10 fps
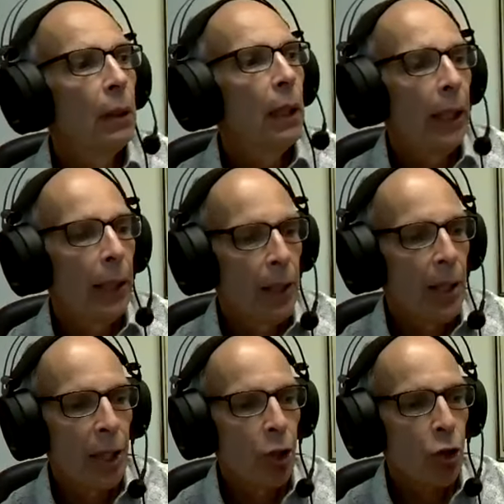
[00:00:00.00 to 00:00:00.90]
and
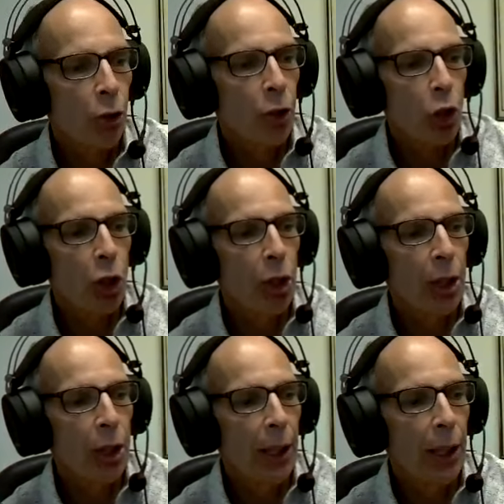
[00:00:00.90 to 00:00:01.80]
the
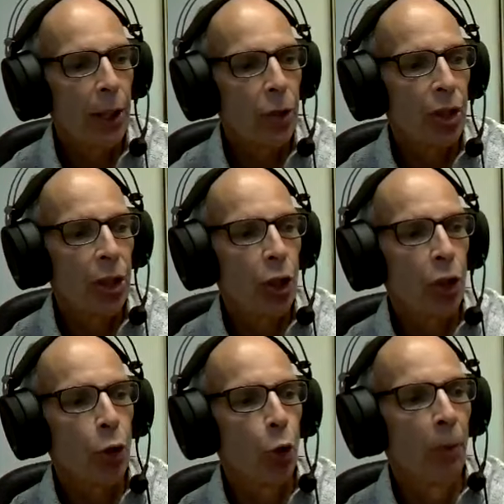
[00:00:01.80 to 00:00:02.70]
insertion is into
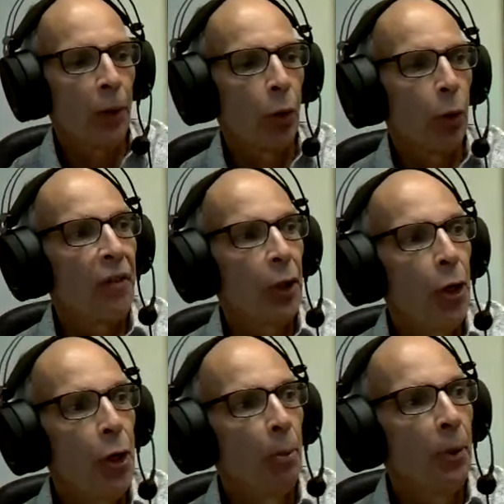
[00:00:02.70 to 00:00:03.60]
the tubercle of the
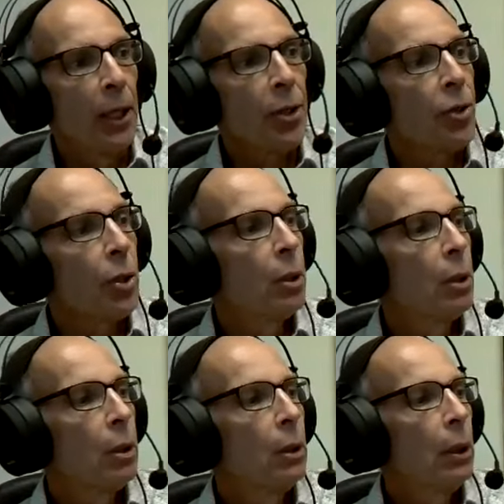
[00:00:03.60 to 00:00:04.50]
humerus,
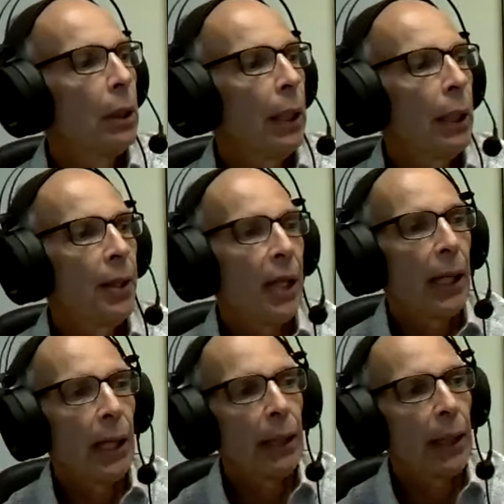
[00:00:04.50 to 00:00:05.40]
and
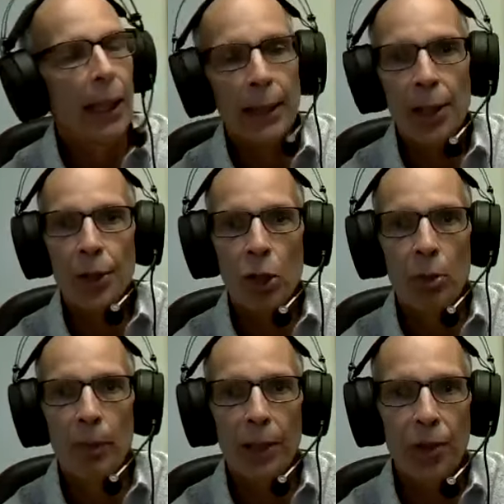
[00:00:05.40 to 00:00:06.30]
that
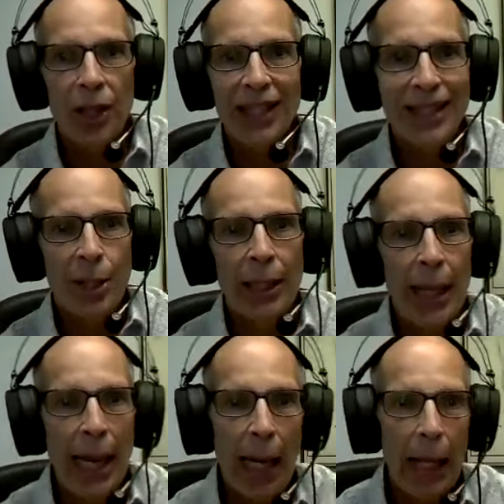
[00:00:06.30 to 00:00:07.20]
latissimus is an
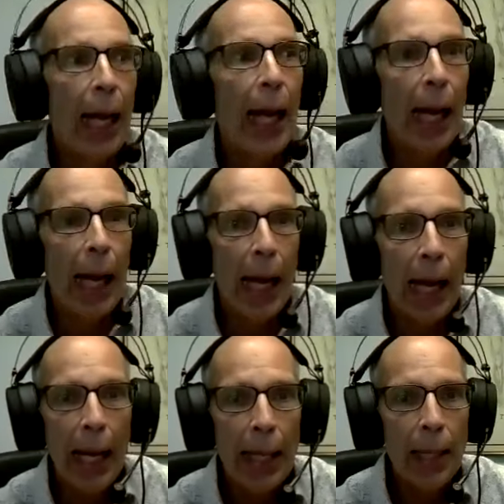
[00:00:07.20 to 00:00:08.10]

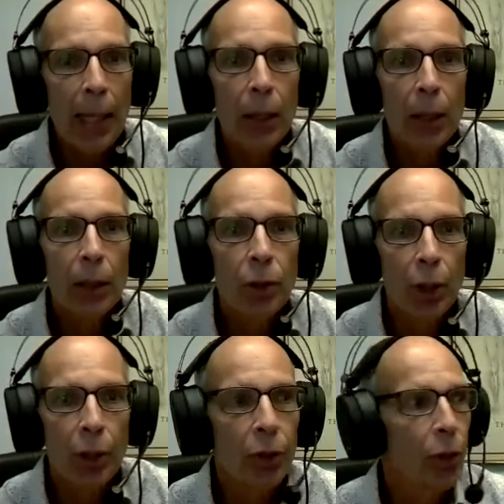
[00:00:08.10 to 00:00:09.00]

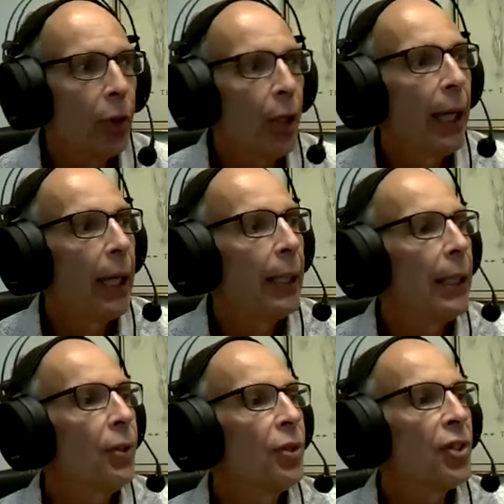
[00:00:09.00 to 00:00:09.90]
adductor and
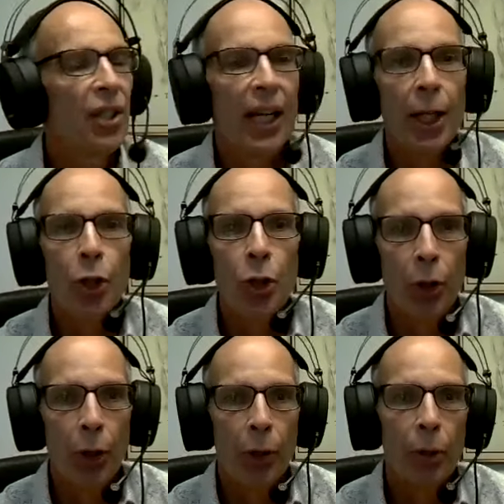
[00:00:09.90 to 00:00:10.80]

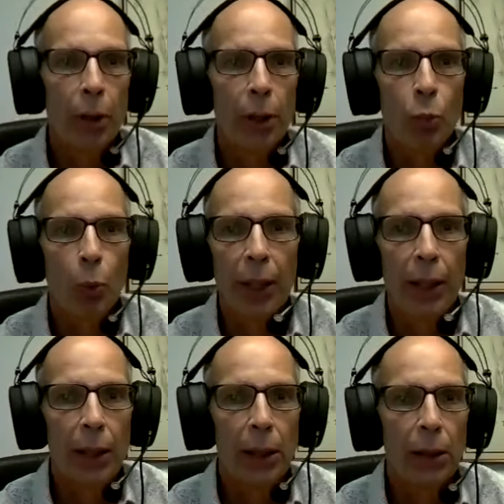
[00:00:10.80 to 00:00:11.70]
extender is what
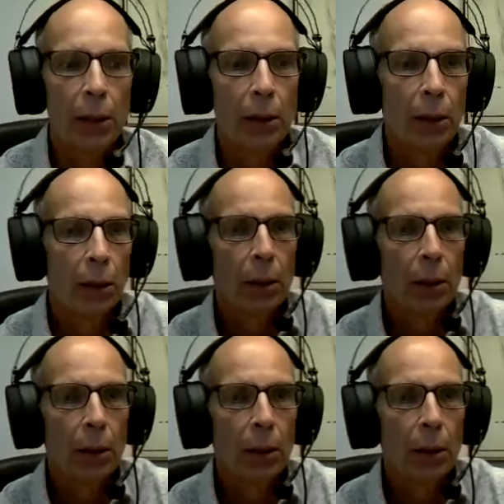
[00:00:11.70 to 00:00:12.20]
it is.